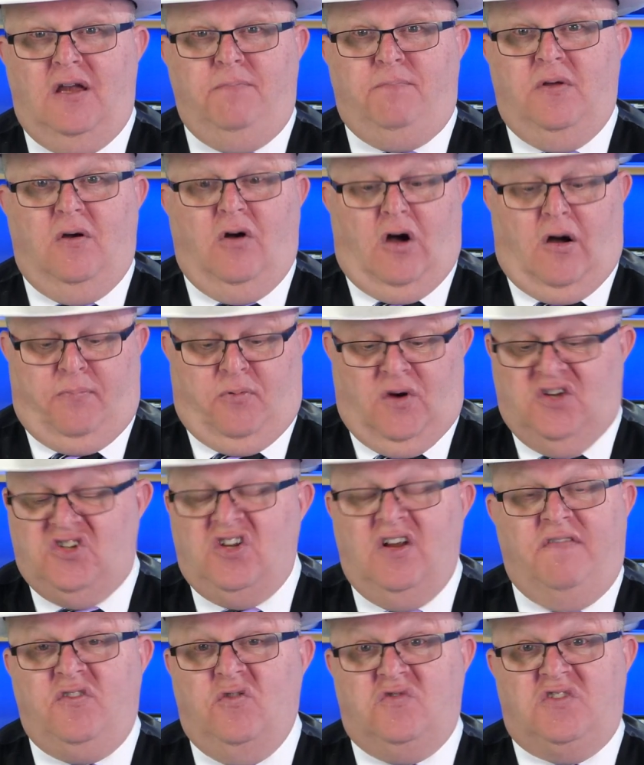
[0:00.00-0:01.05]

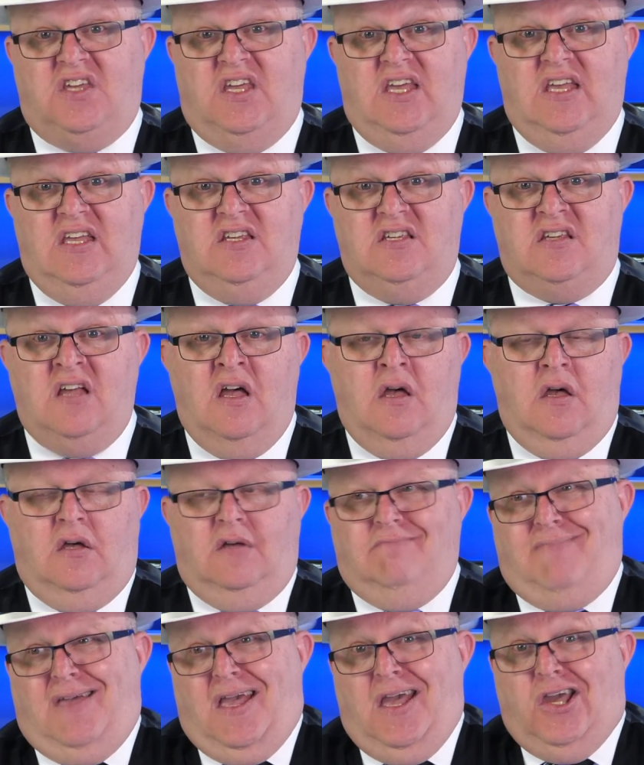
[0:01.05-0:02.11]
operation of those keys?
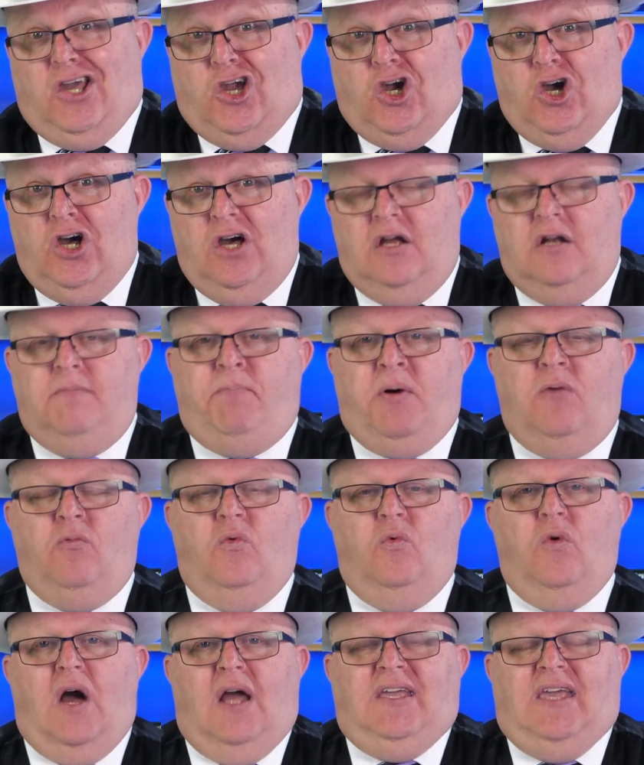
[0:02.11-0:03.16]
It could, but
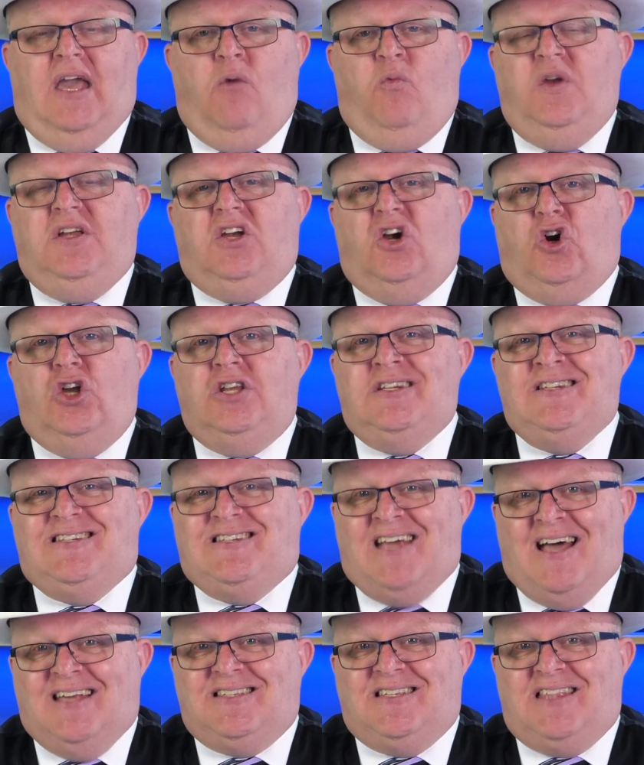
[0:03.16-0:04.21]
again, we couldn't
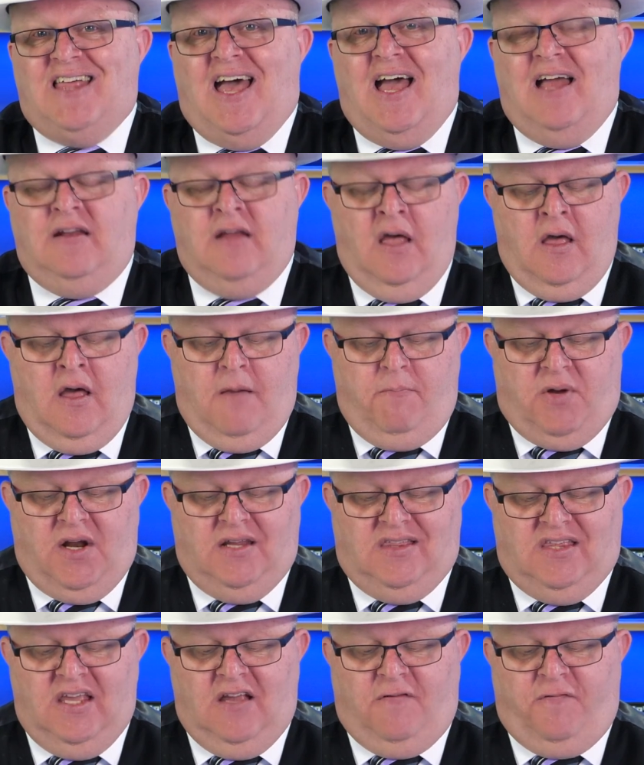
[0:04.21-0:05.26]
test that. But I
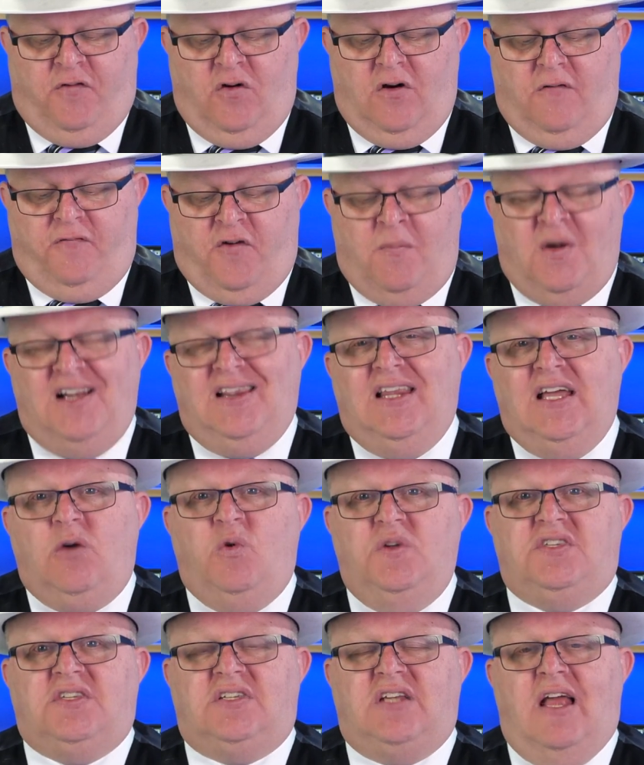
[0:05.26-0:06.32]
think from a
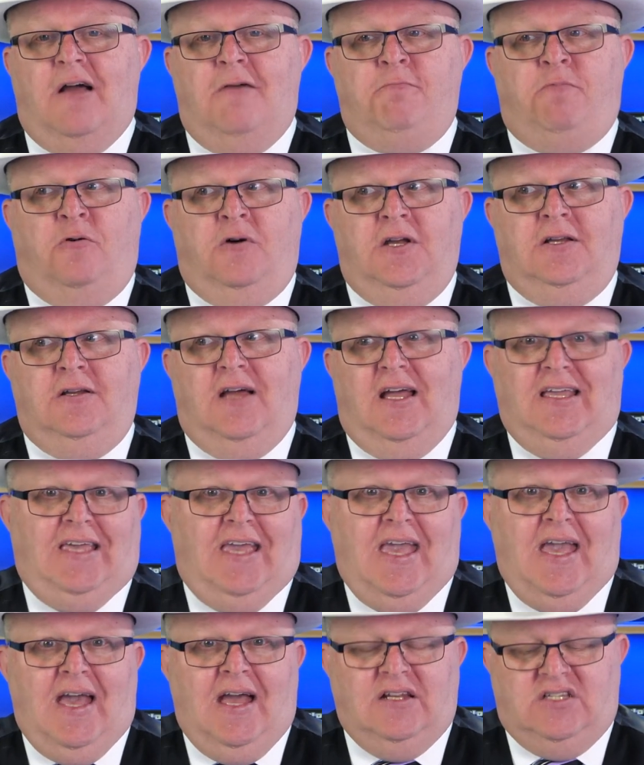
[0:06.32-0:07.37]
liquid standpoint,
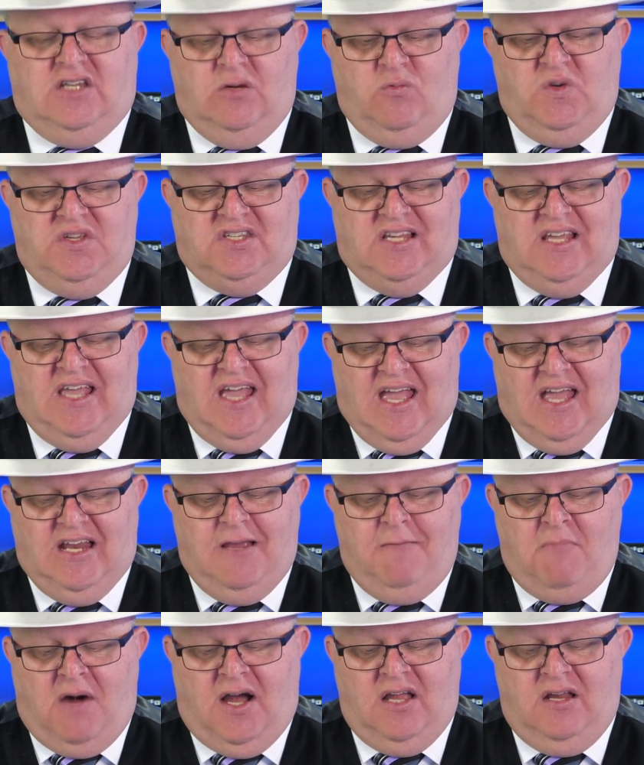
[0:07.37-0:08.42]
again, did we see
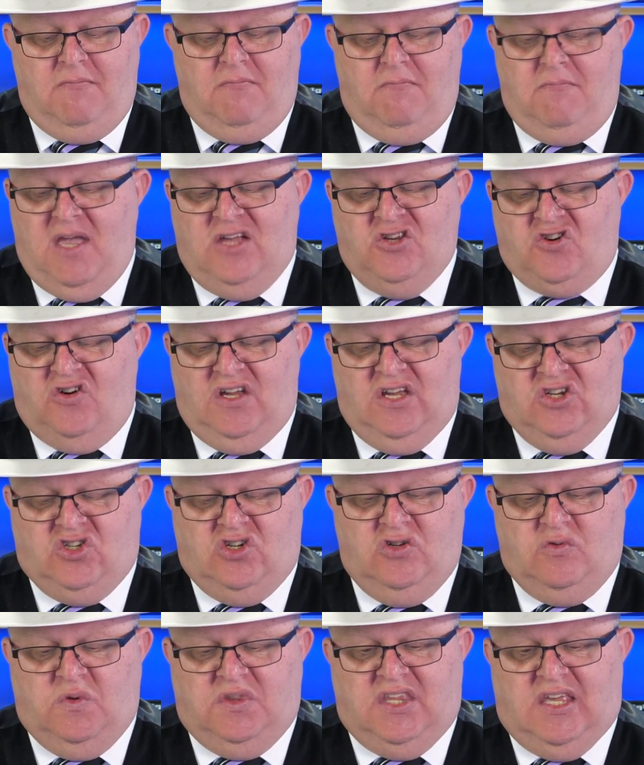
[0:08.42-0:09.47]
any major
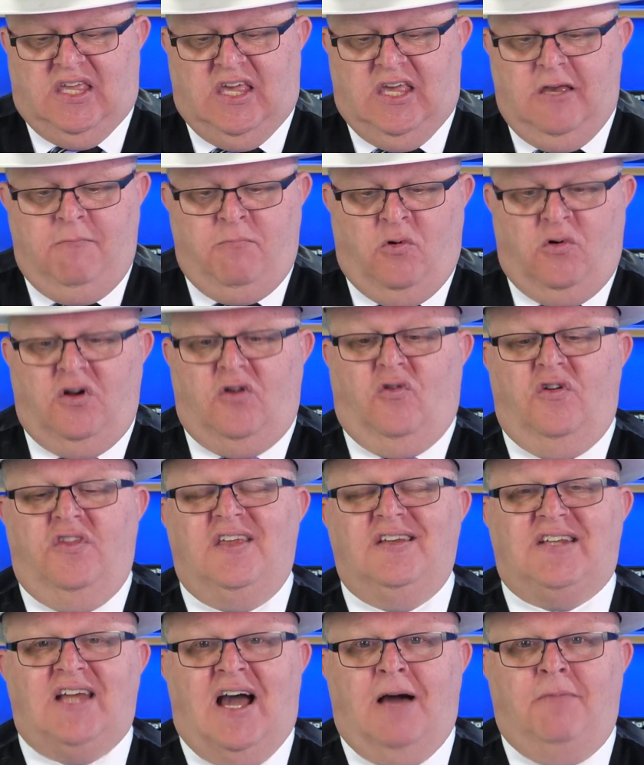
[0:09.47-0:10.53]
issues with the keyboard or
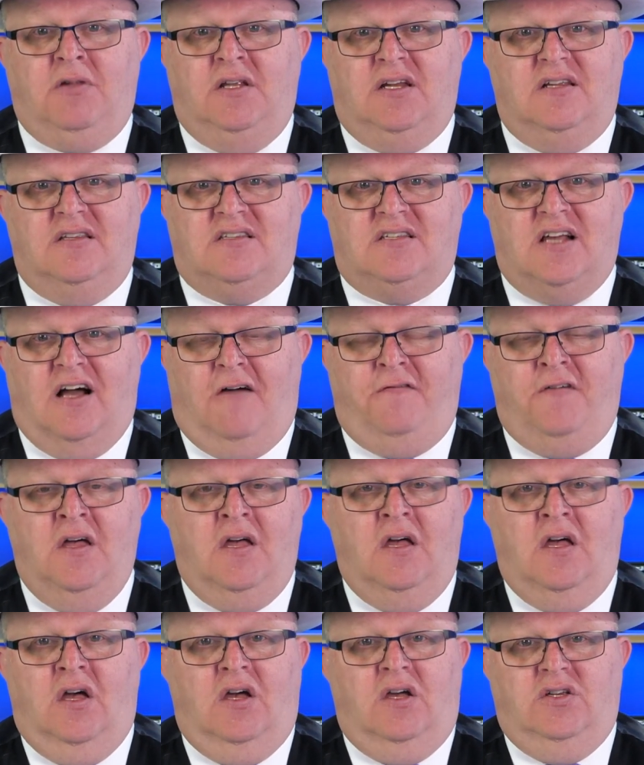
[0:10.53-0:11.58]
the tablet itself?
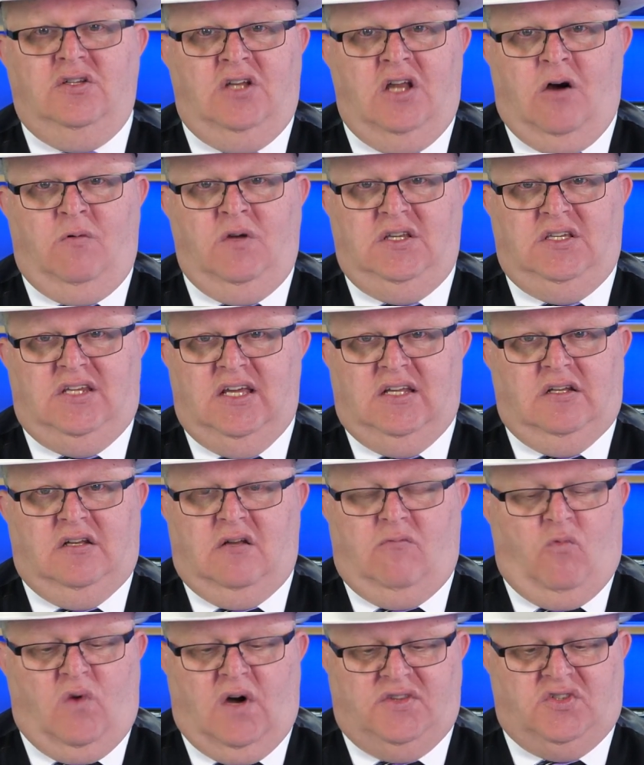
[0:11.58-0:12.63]
No, we
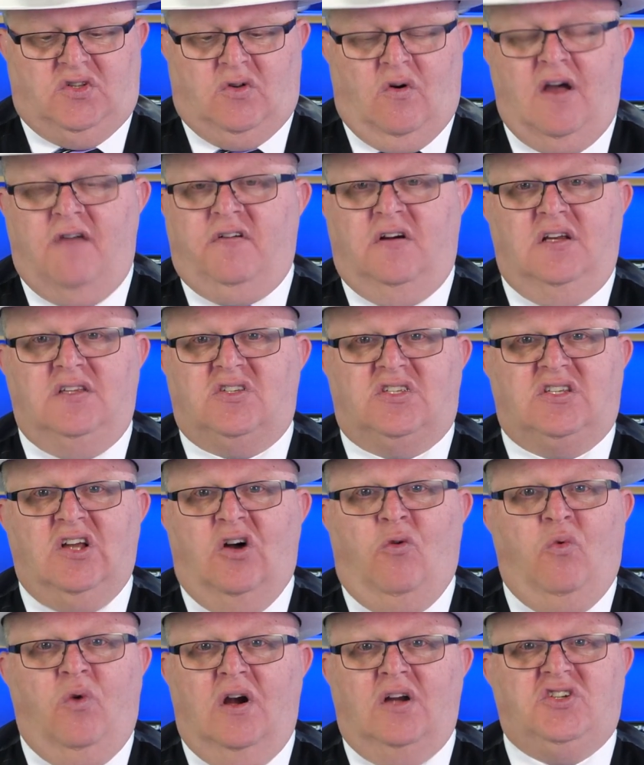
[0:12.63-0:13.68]
didn't whatsoever. It
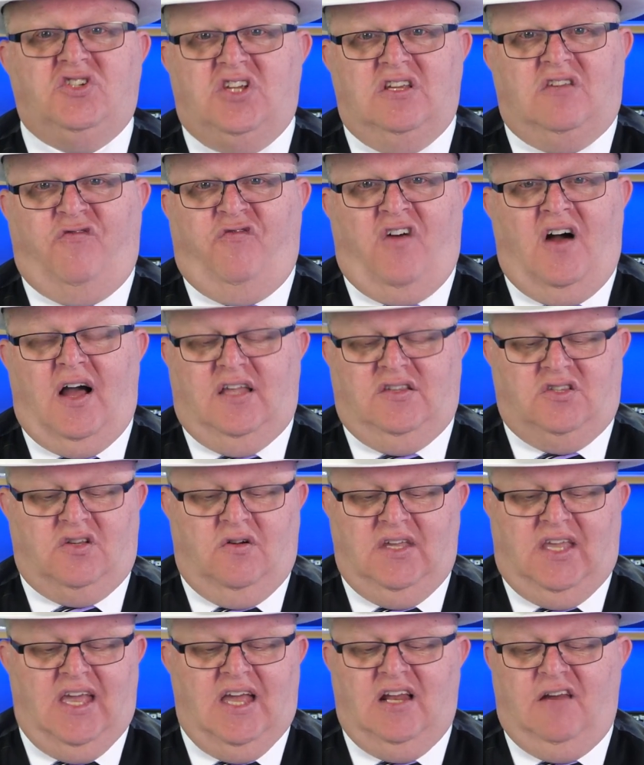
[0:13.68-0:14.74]
still worked just fine. So
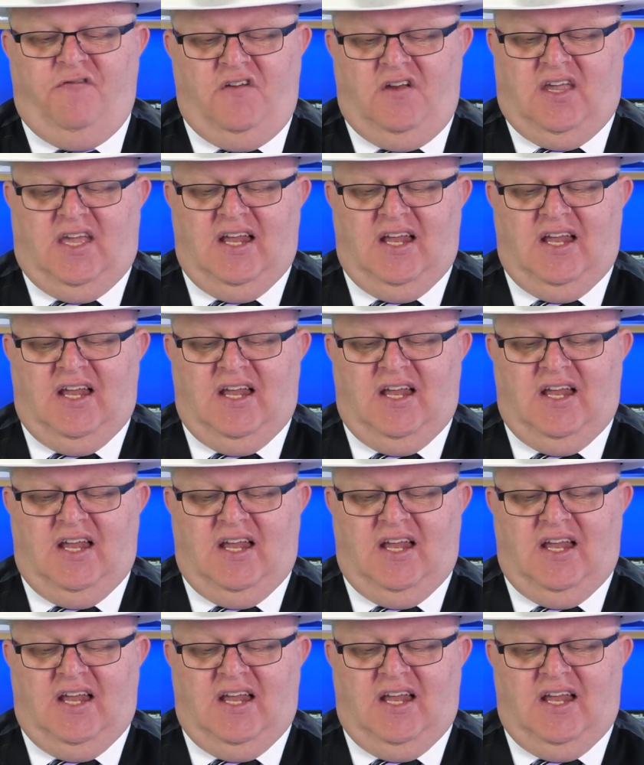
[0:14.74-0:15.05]
again, if your kid